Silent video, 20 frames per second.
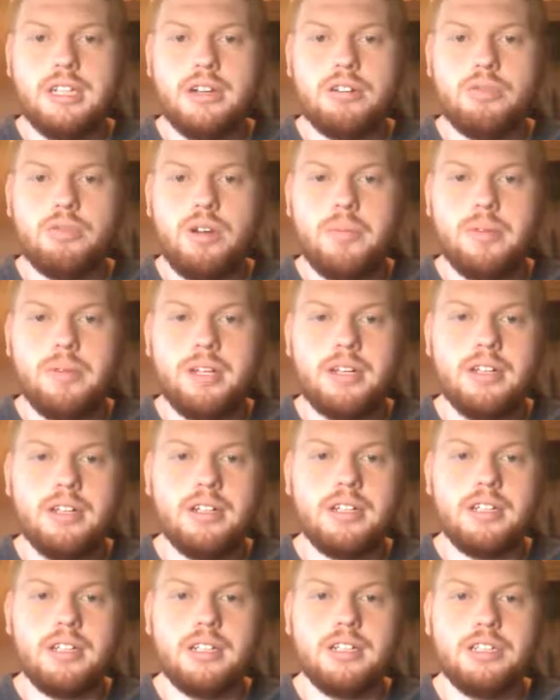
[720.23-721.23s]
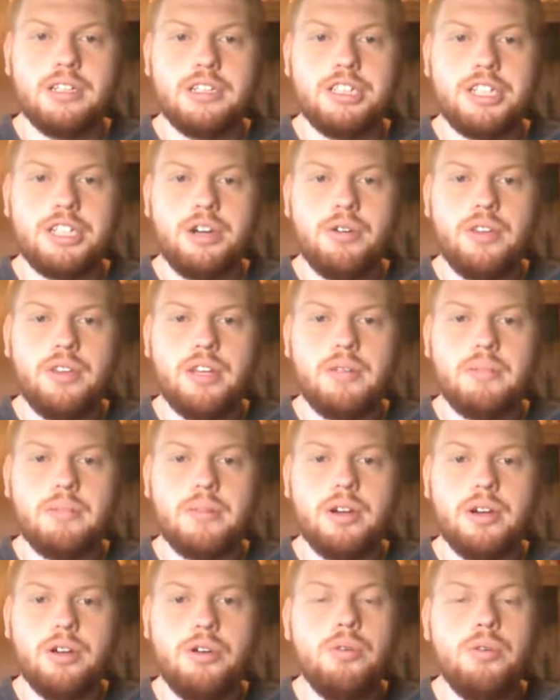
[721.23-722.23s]
young women, to show
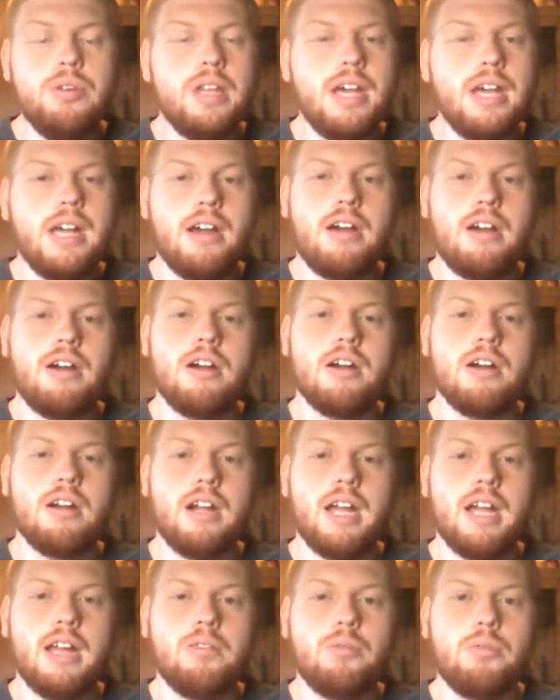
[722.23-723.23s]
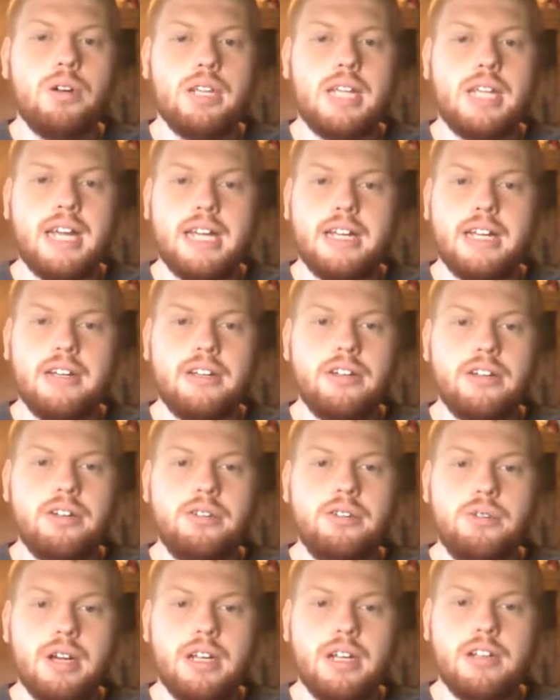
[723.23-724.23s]
them who they are and what they can
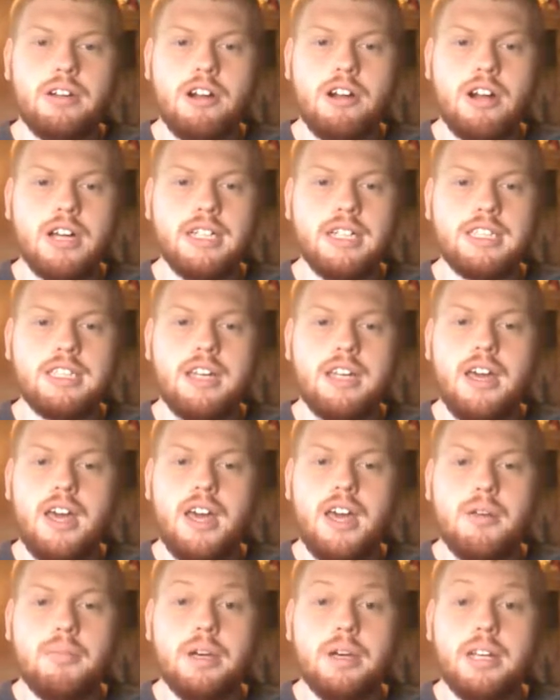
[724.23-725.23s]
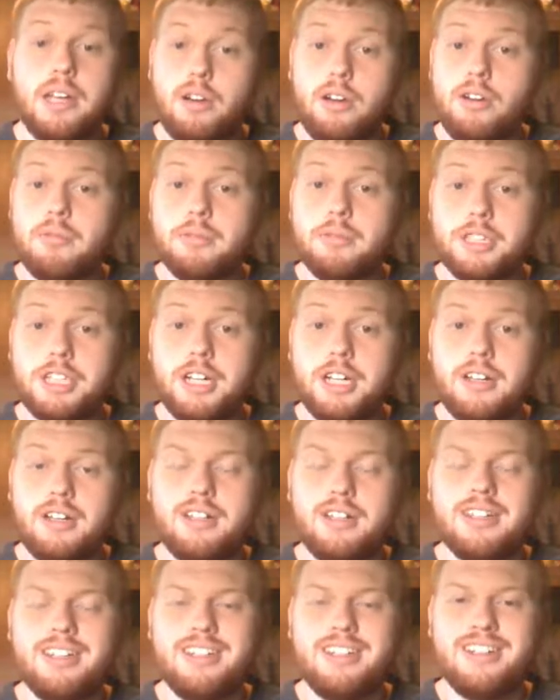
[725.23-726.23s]
do in Christ. But knowing
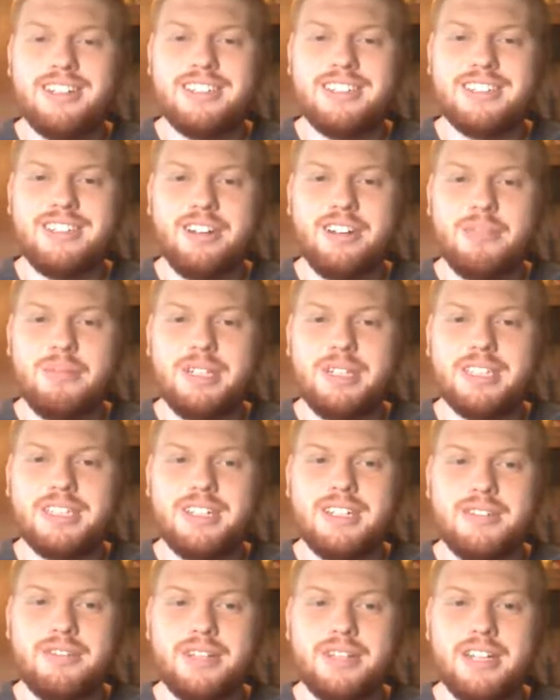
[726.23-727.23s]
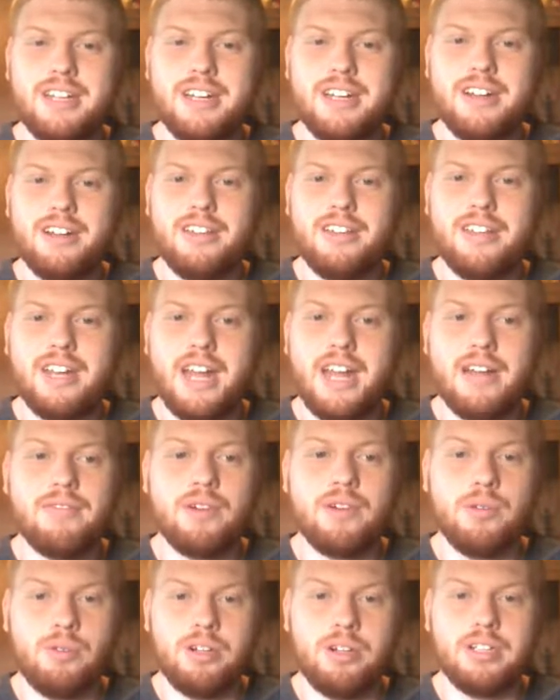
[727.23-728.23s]
Michelle, there's going to be stuff in there that
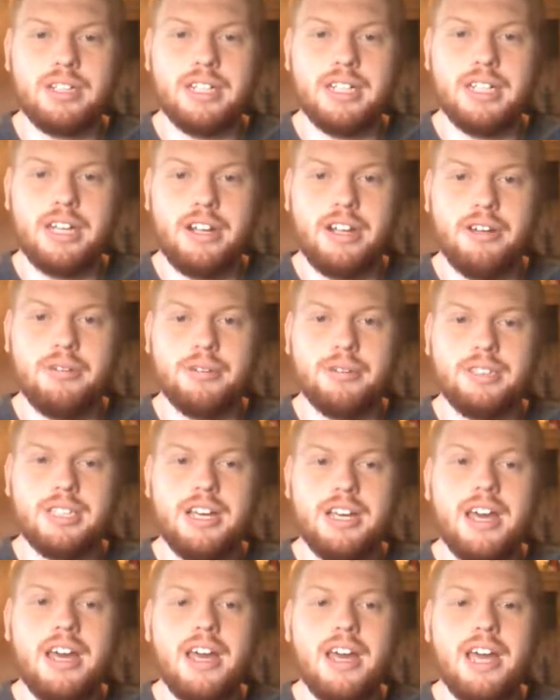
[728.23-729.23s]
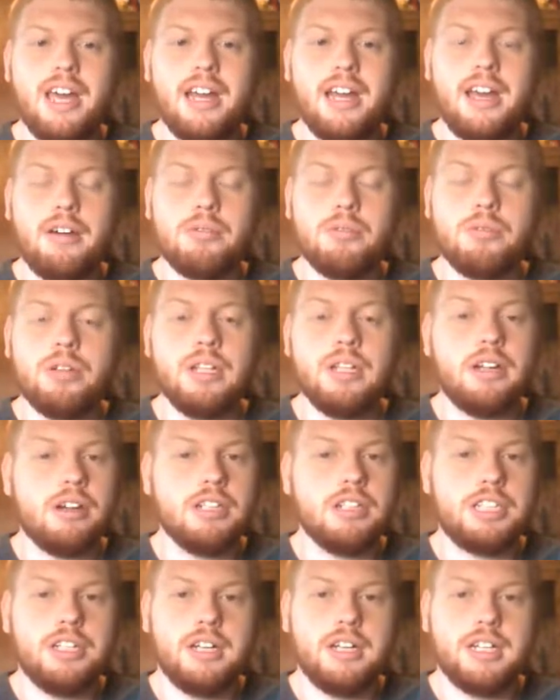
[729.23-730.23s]
everyone can use. And I really
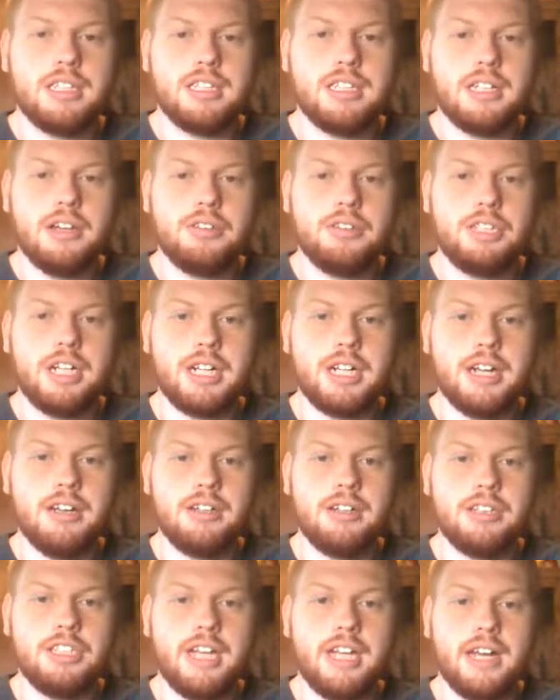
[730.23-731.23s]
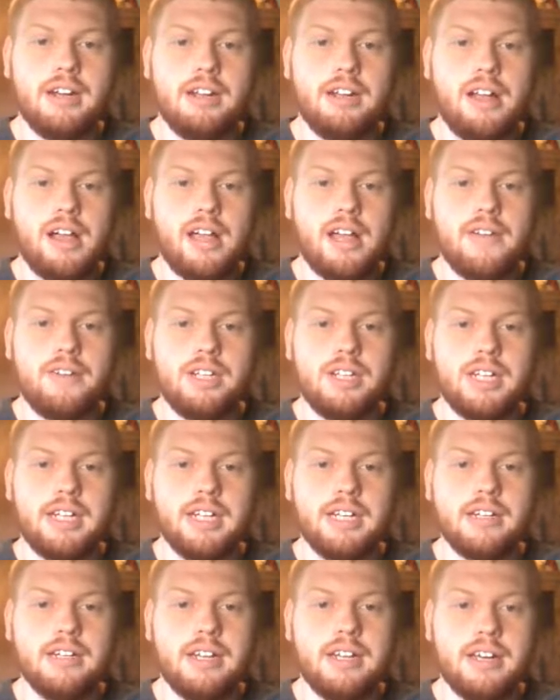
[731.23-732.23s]
urge you guys to go check out her channel. I'll have a
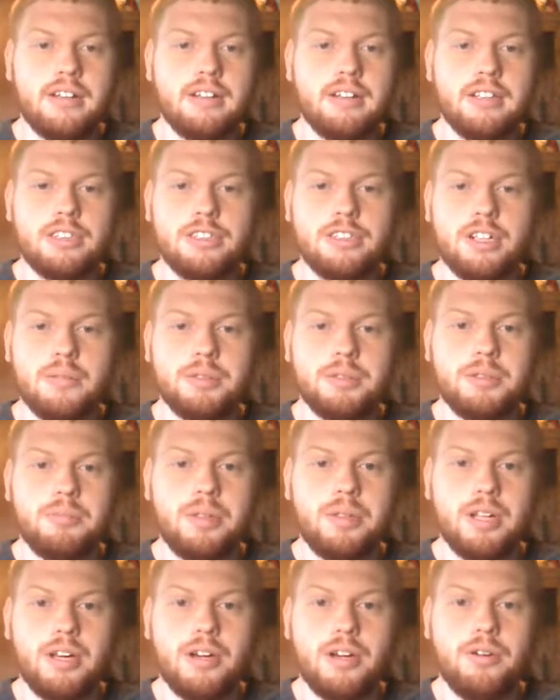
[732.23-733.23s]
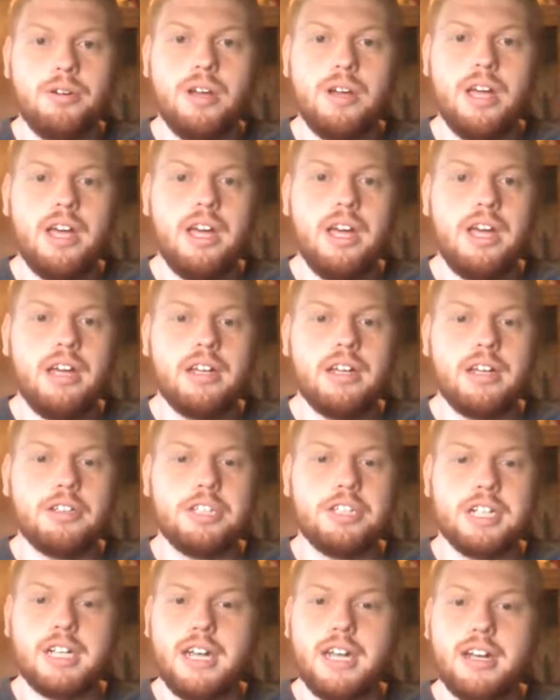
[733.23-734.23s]
link down in the description below. Go
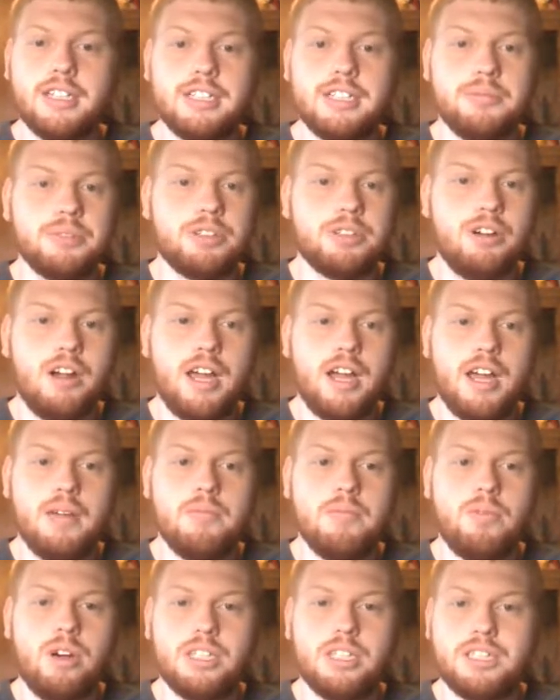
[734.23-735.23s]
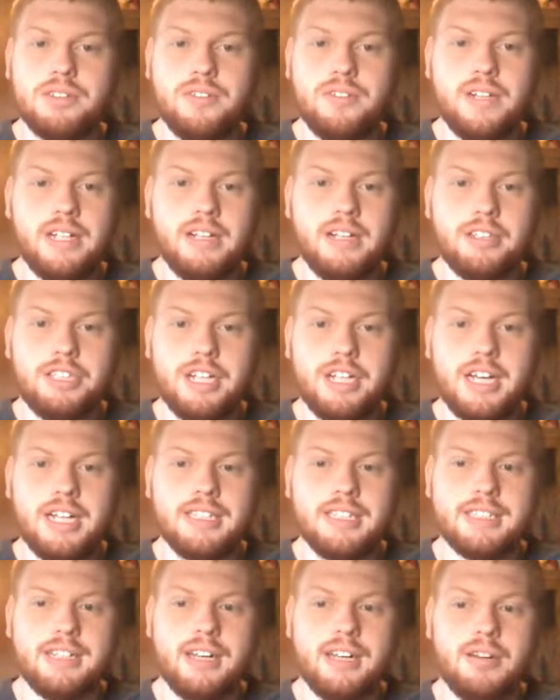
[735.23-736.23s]
check it out, subscribe, watch the videos she
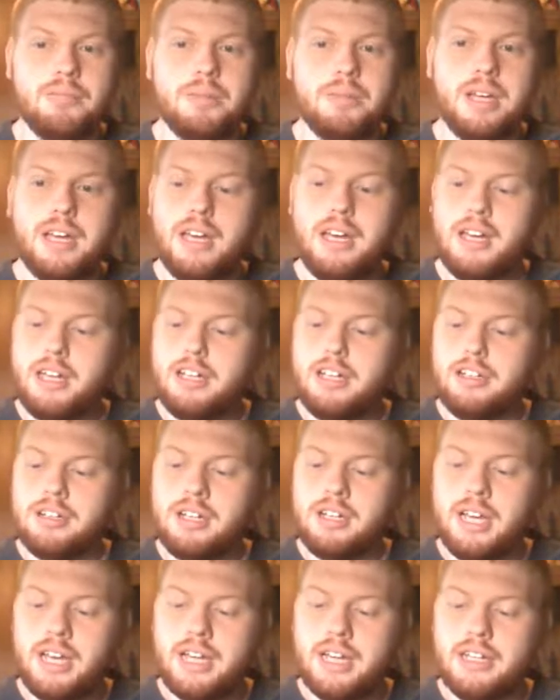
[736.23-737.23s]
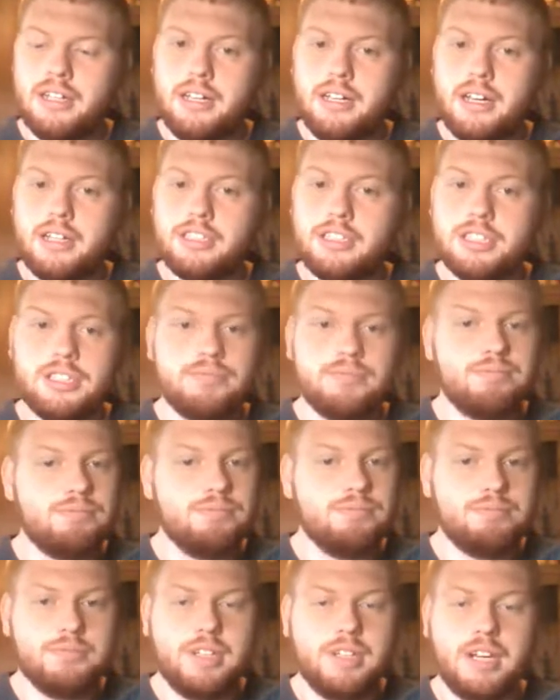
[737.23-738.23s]
has up, and just,
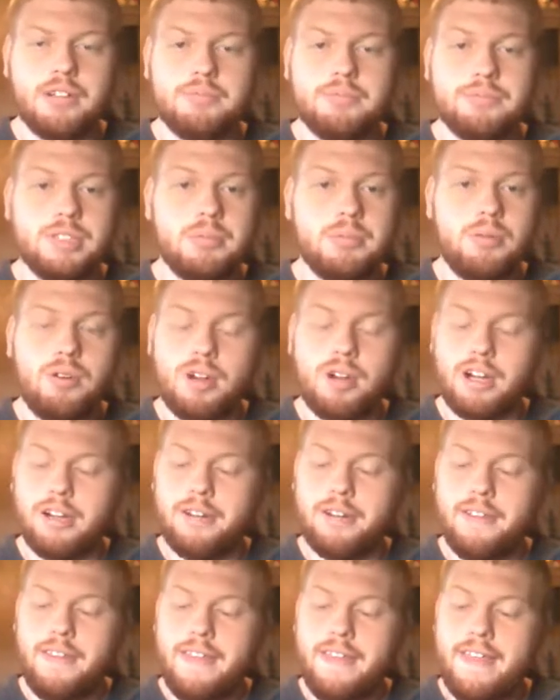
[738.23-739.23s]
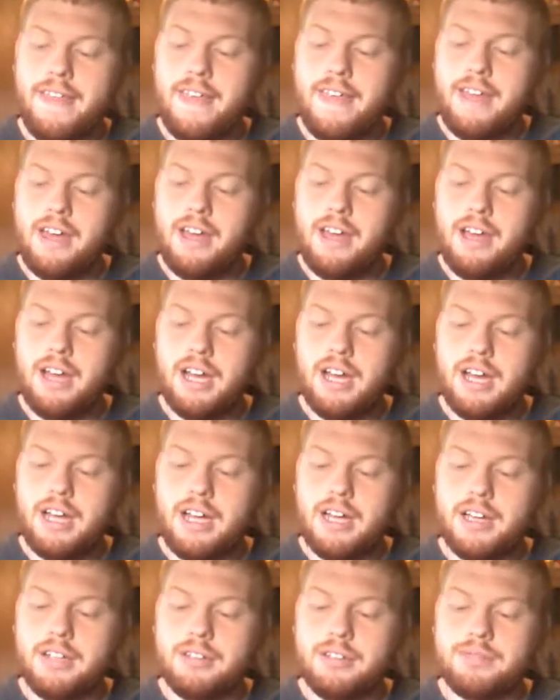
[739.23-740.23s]
support her.
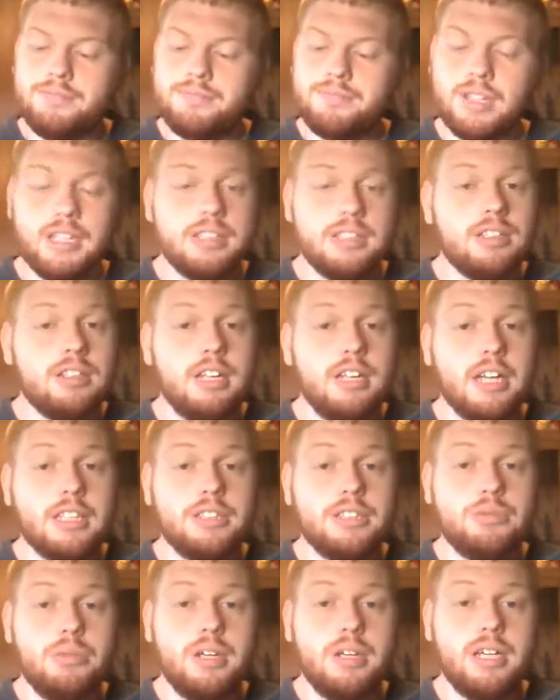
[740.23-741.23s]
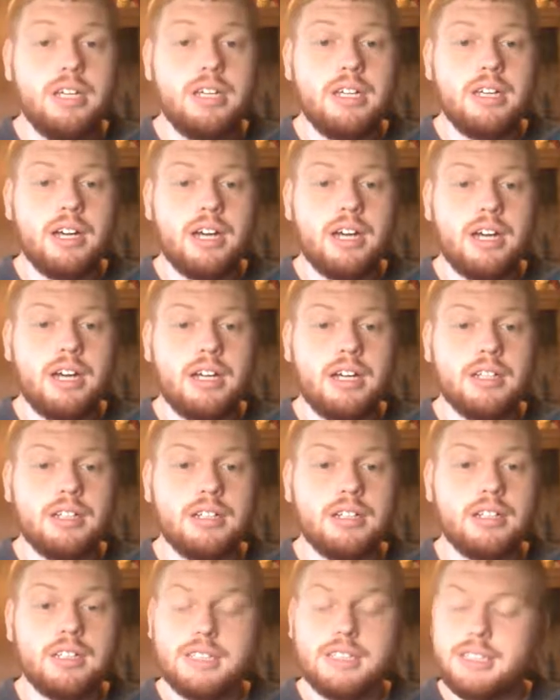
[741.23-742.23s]
Until next week,
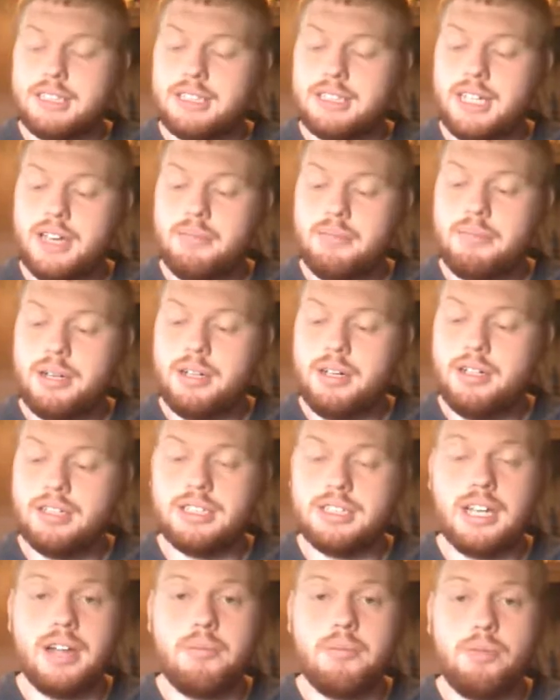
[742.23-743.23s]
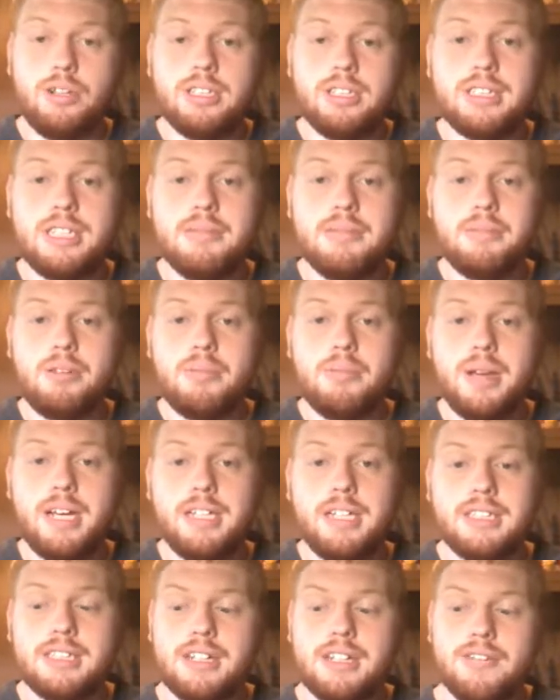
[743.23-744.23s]
this is Sam Pierce. I'm one simple
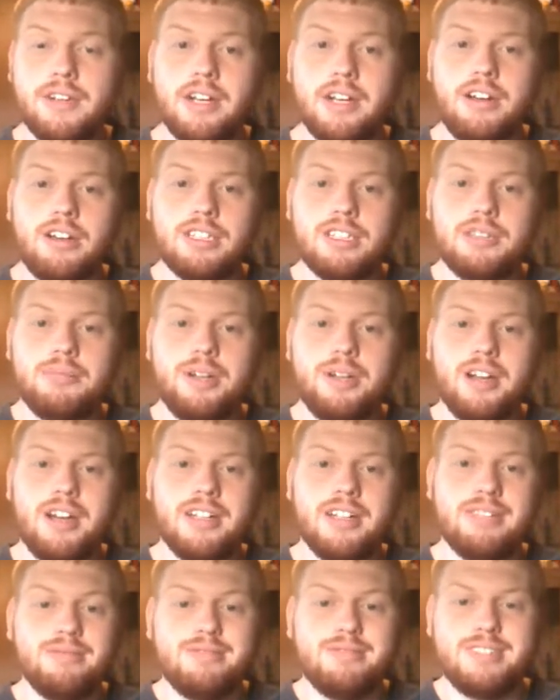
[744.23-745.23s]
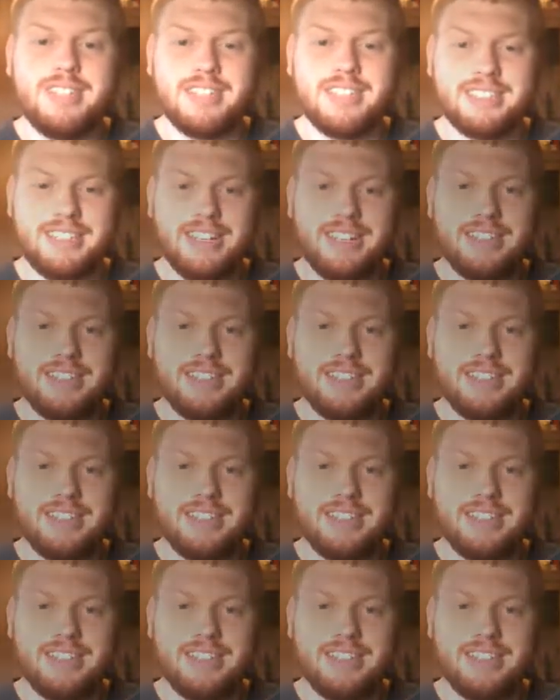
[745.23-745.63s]
man serving an awesome God. Thanks,